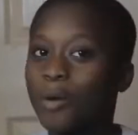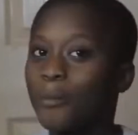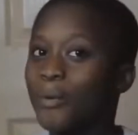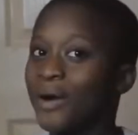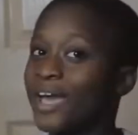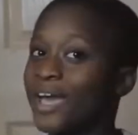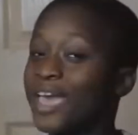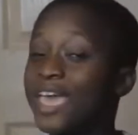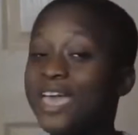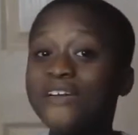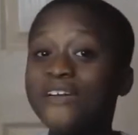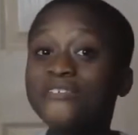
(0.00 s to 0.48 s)

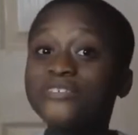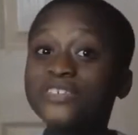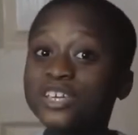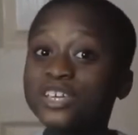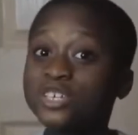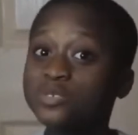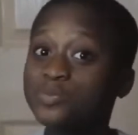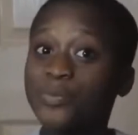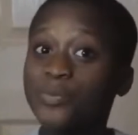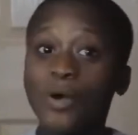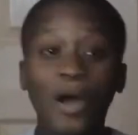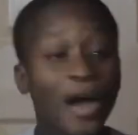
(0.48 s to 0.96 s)
But if
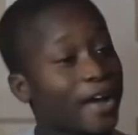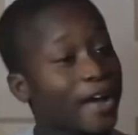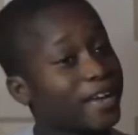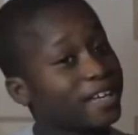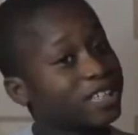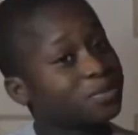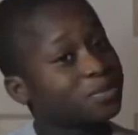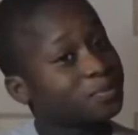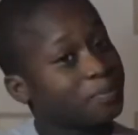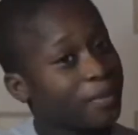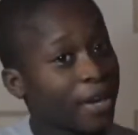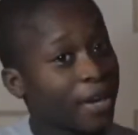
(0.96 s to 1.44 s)
this
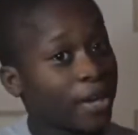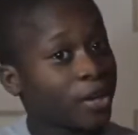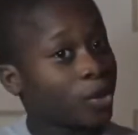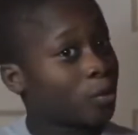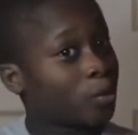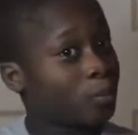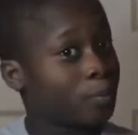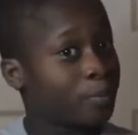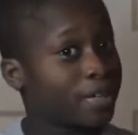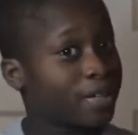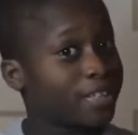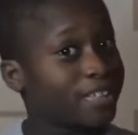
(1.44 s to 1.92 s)
boy is being
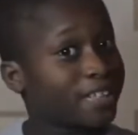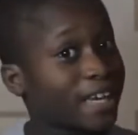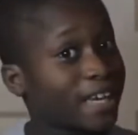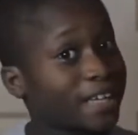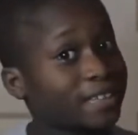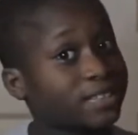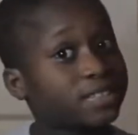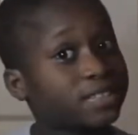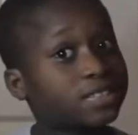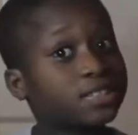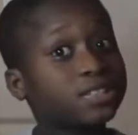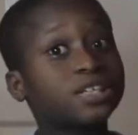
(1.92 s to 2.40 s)

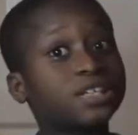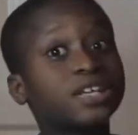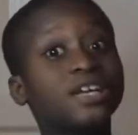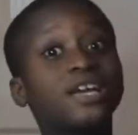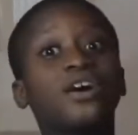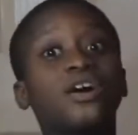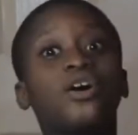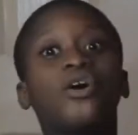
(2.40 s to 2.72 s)
obedient,